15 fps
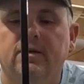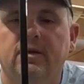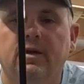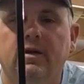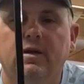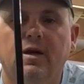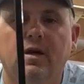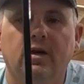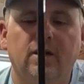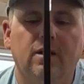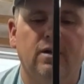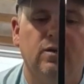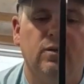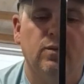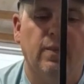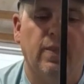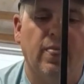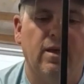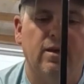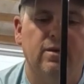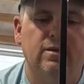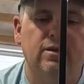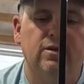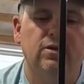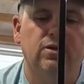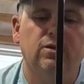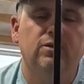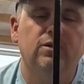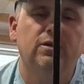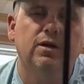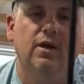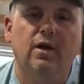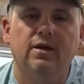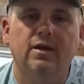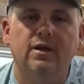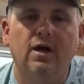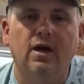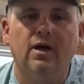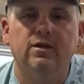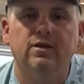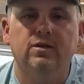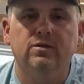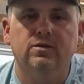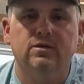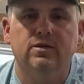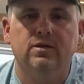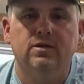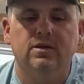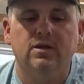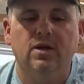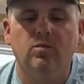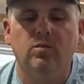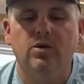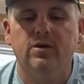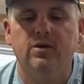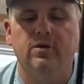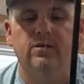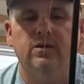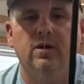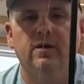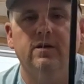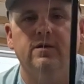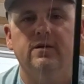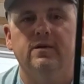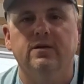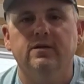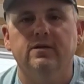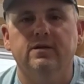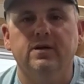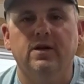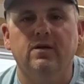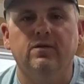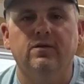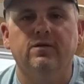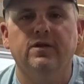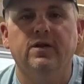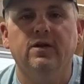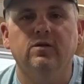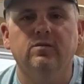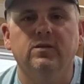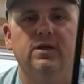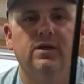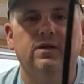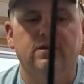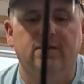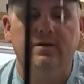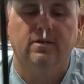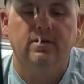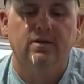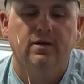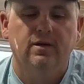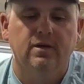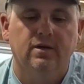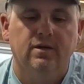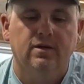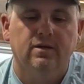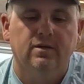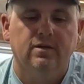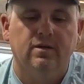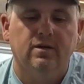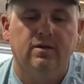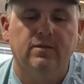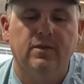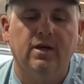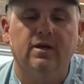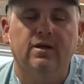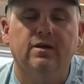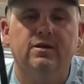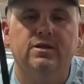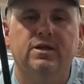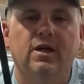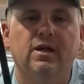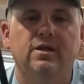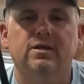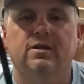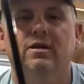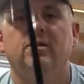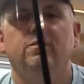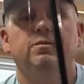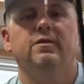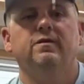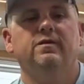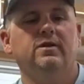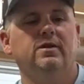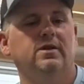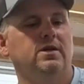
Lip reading: and the union knot that I use is just an Alberto knot. It's never failed me, and I'm not going to change it up if